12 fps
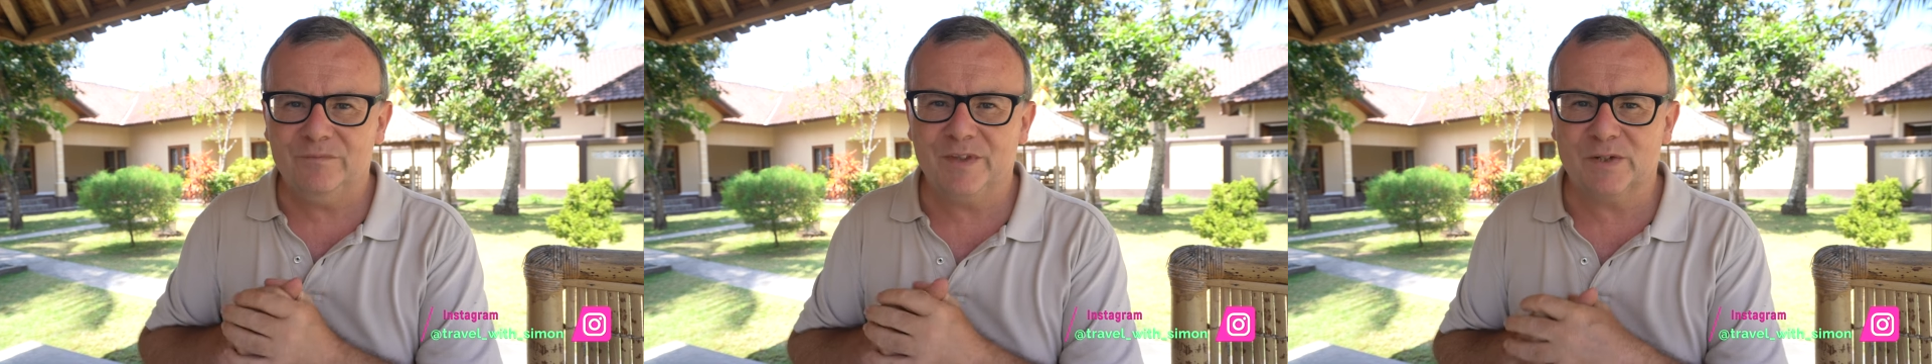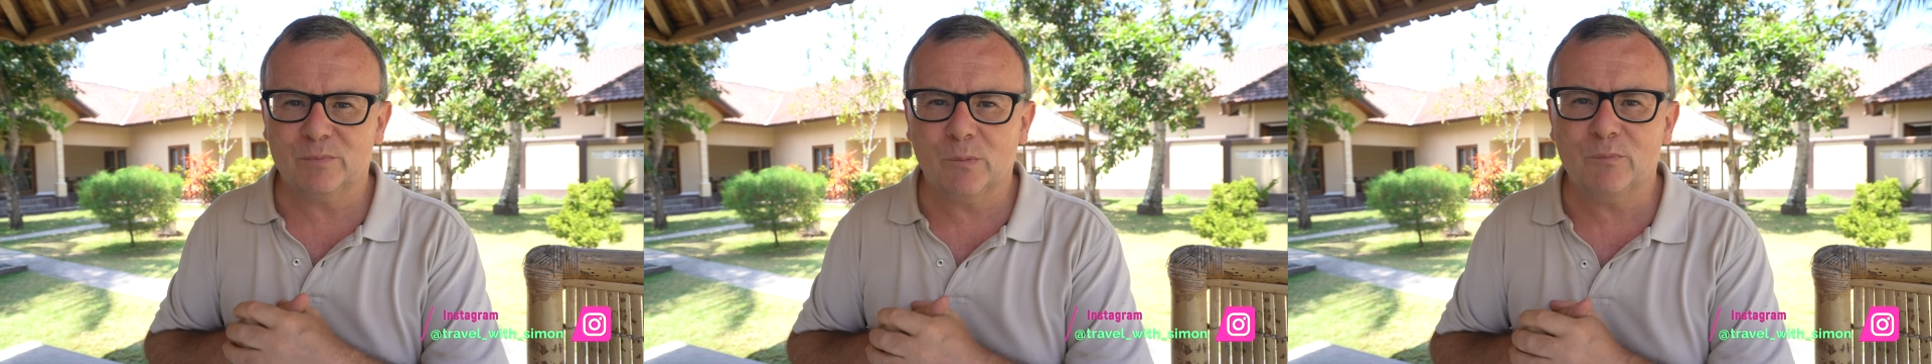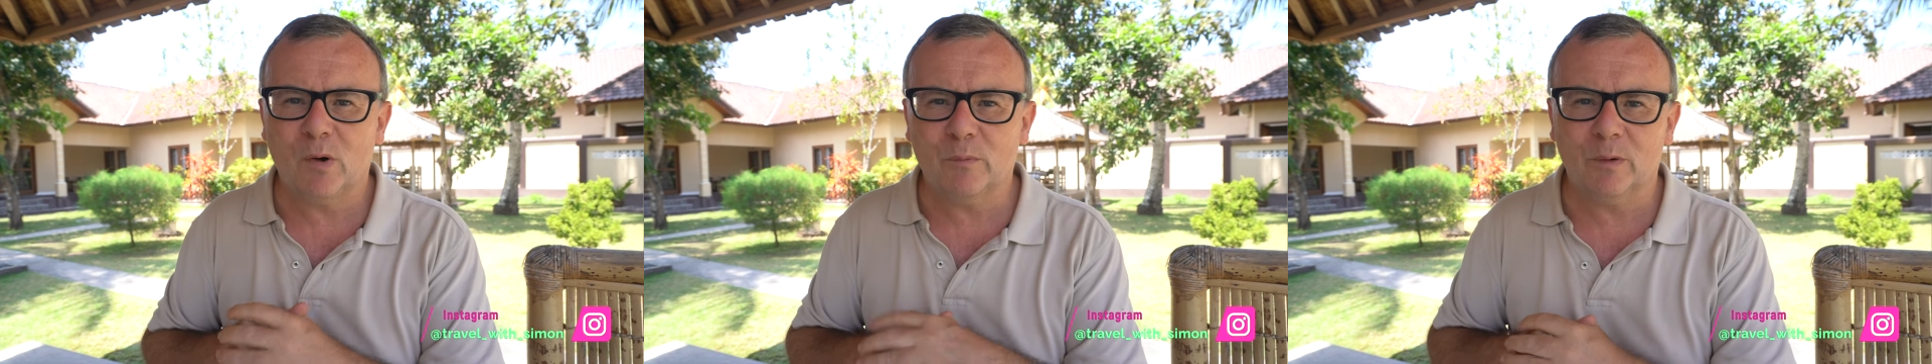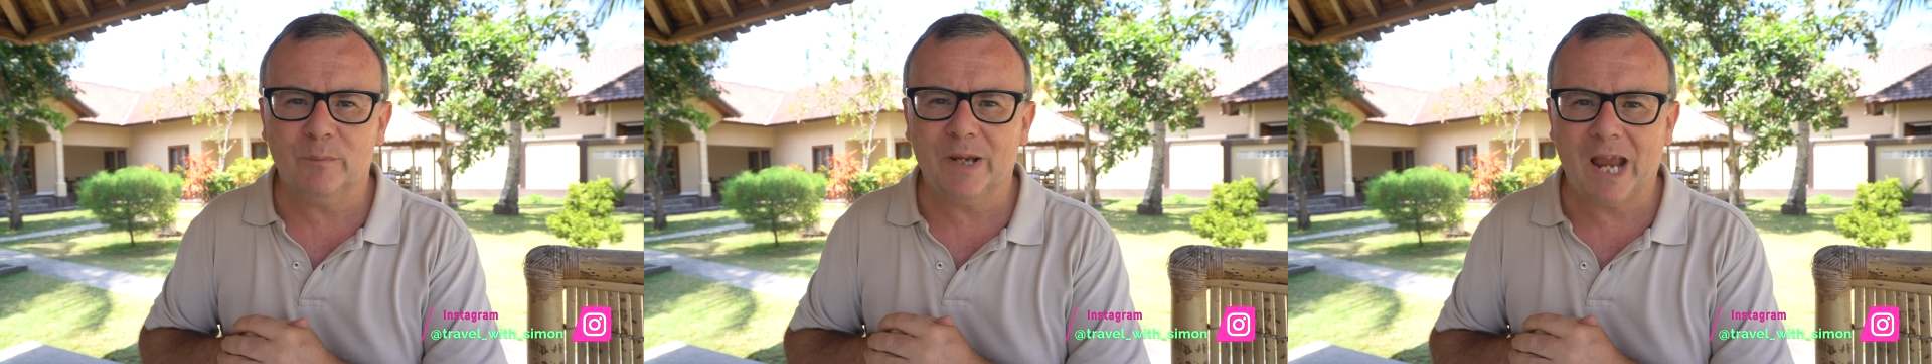this would
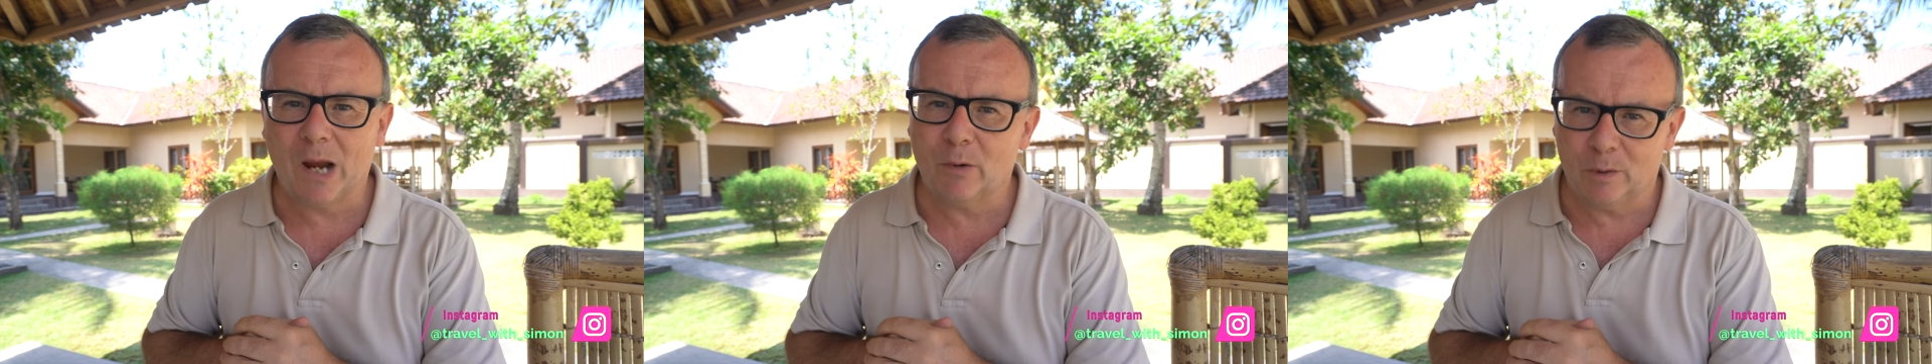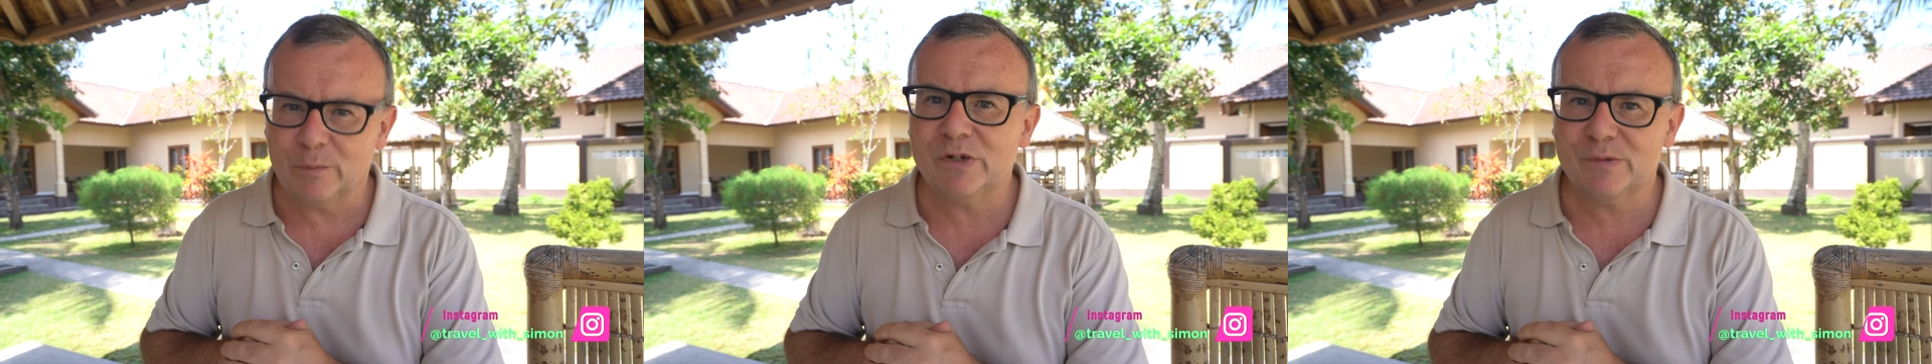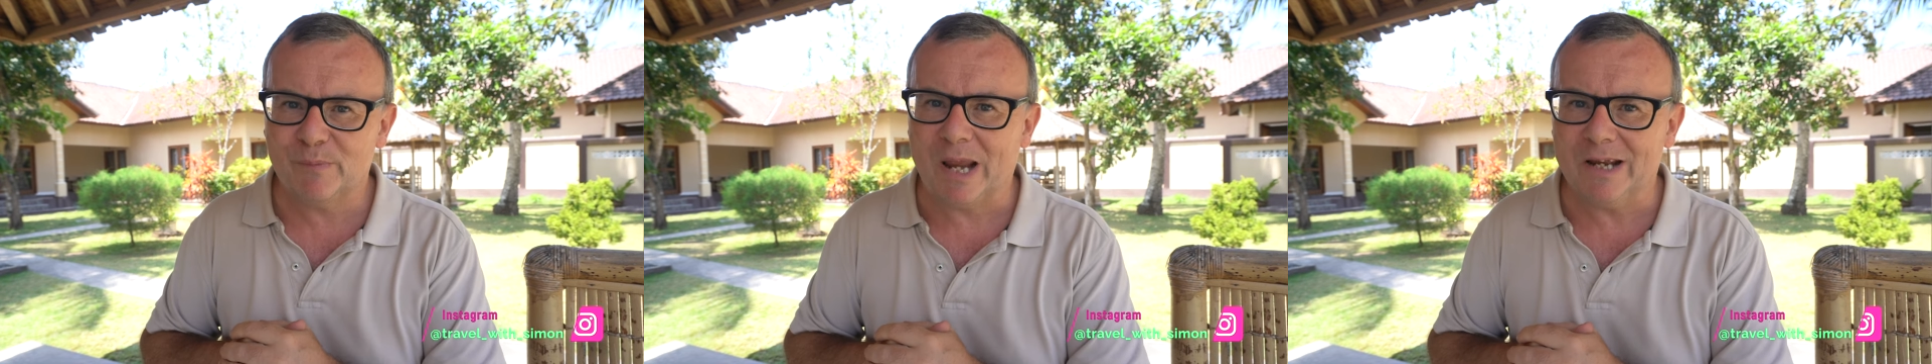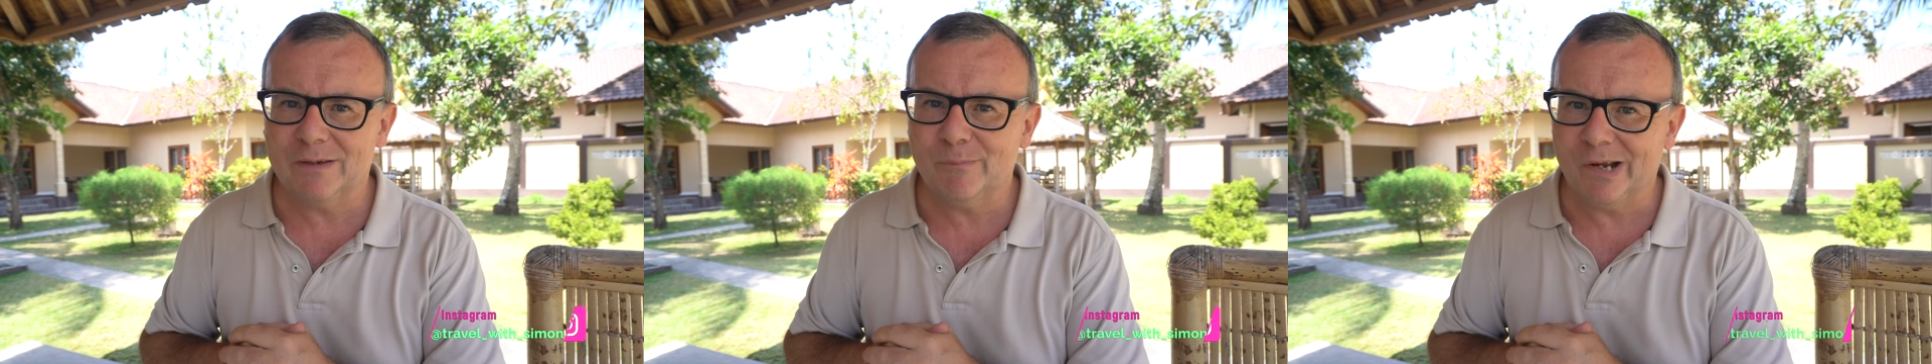probably be how I would
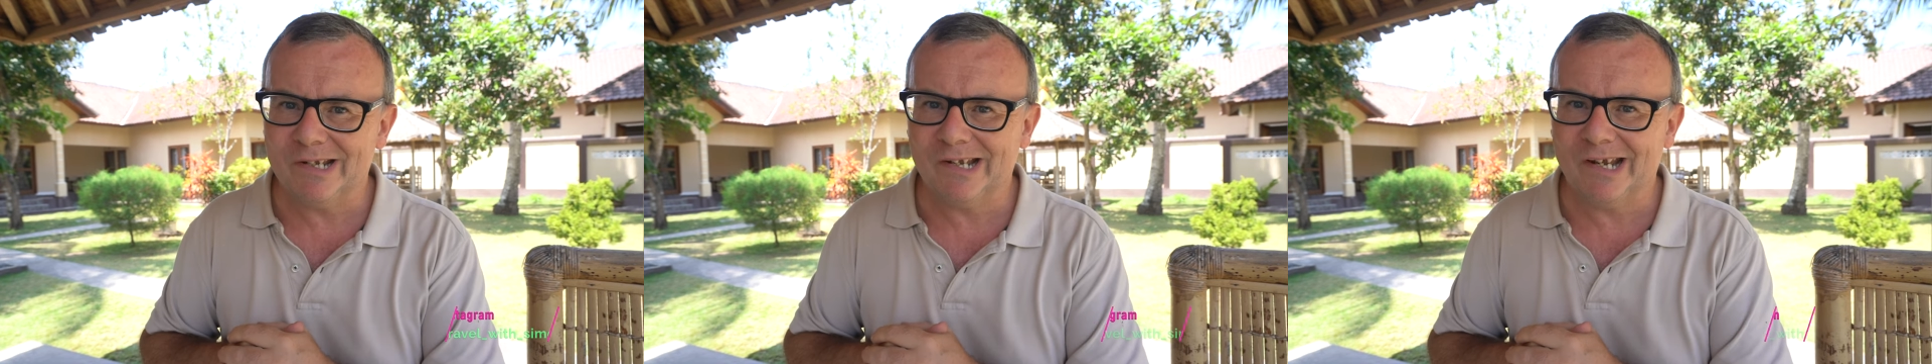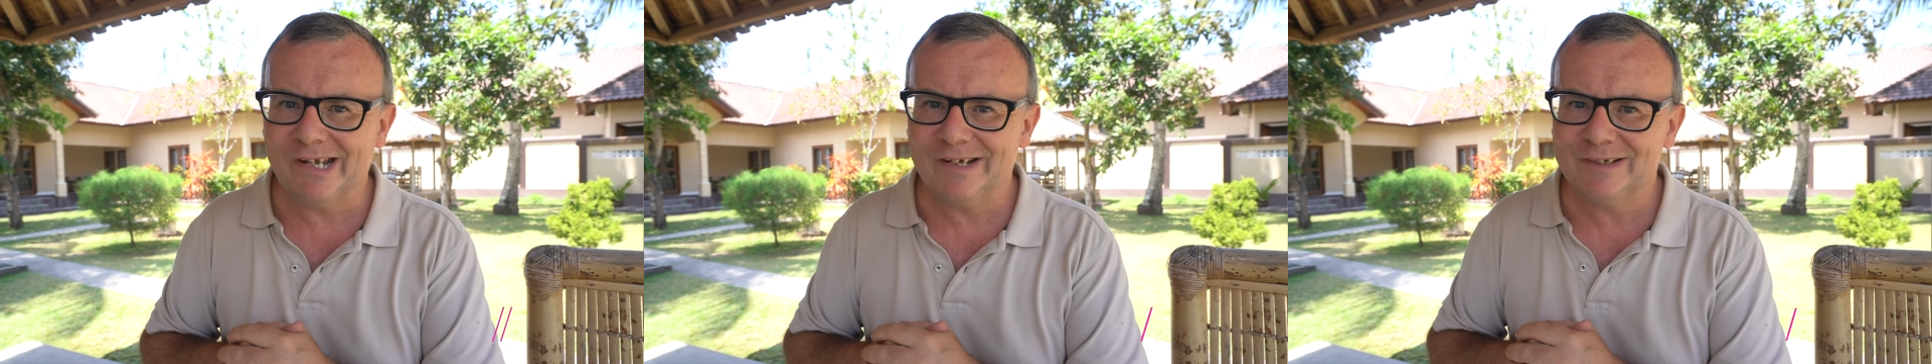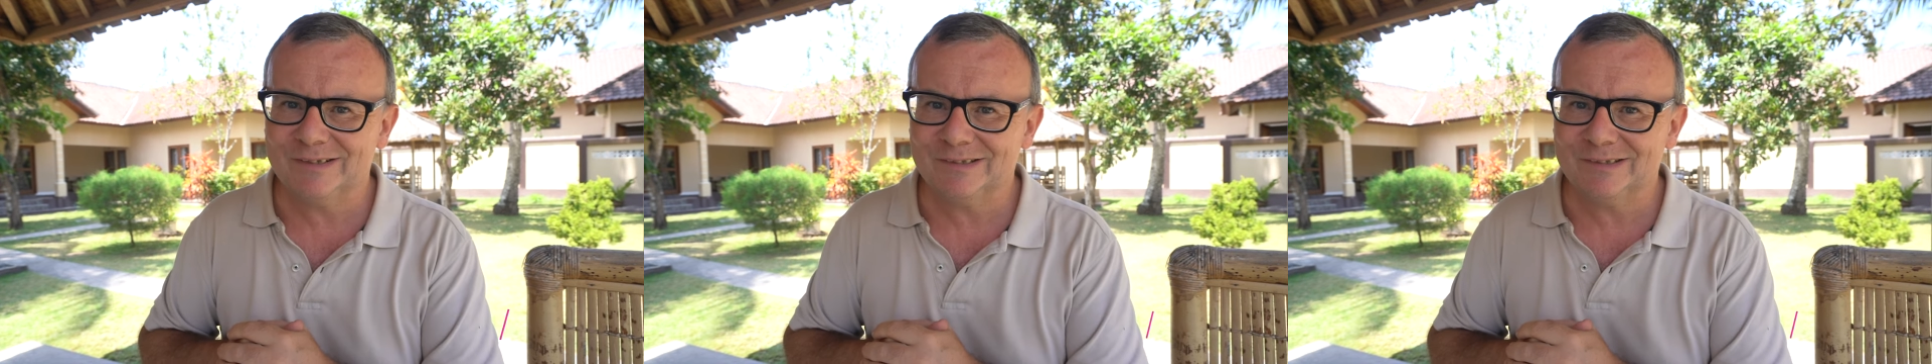spend my day.